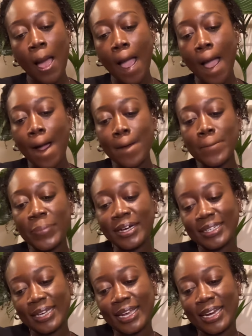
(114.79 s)
Um, but
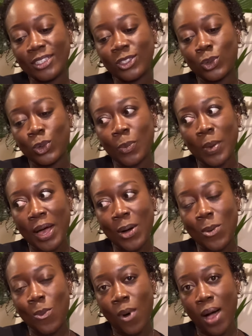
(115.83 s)
yeah, let's talk
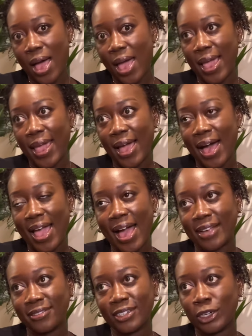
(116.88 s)
about why I
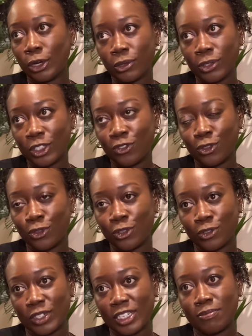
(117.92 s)
had to ghost for
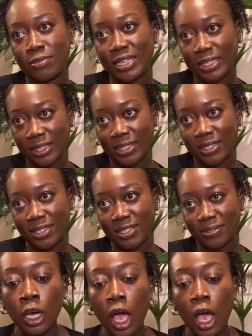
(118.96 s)
15 months.